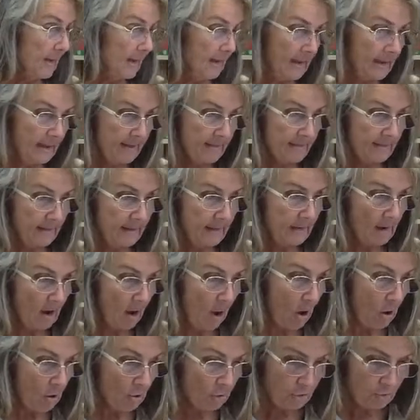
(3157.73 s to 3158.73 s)
And then
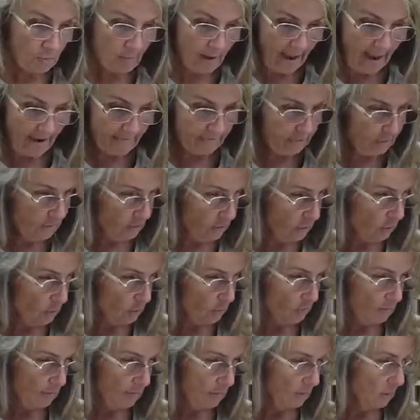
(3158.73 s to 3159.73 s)
all you have to do
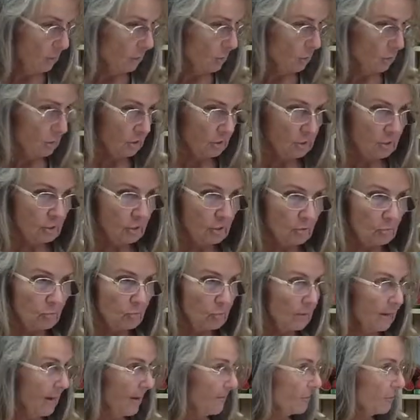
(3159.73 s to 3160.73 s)
is just do
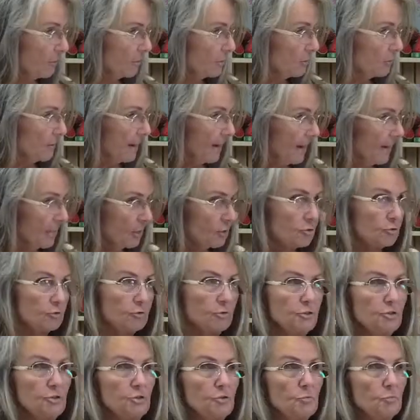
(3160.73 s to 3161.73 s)
whatever little
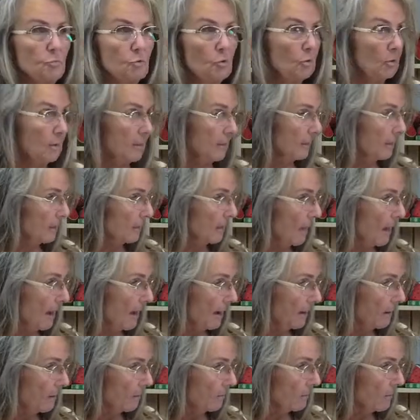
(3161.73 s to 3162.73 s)
extras you want.
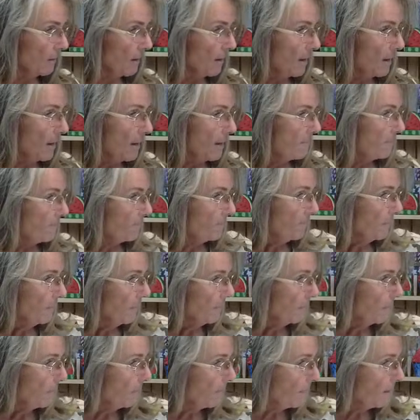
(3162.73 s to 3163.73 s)
Like
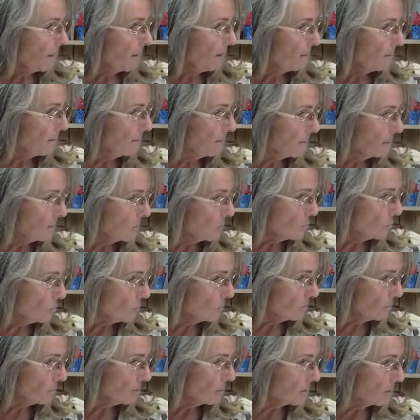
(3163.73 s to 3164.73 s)
this
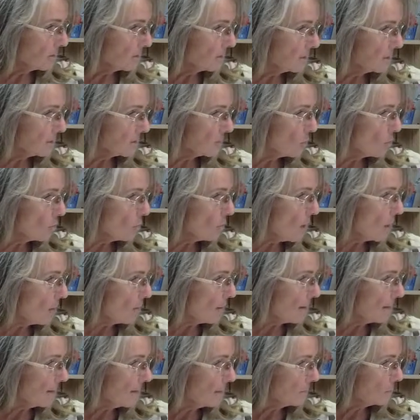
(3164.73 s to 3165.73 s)
door, all
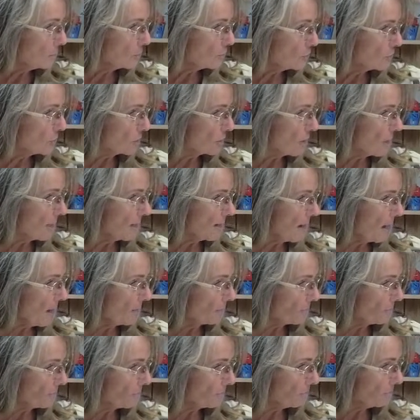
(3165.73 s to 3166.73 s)
I did was just cut
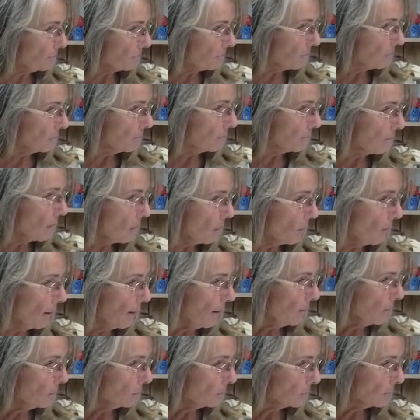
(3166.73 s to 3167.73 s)
out a
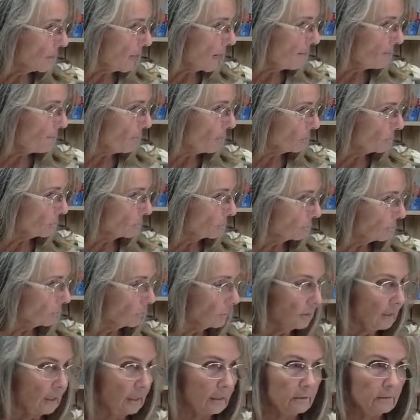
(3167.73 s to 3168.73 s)
round top on,
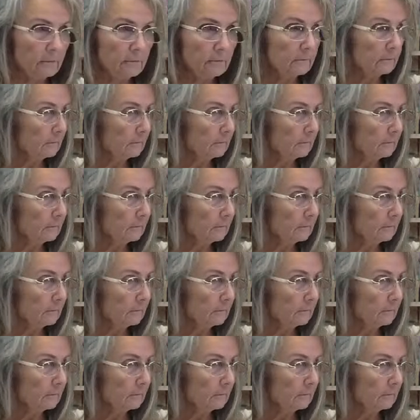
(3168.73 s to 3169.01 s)
you know,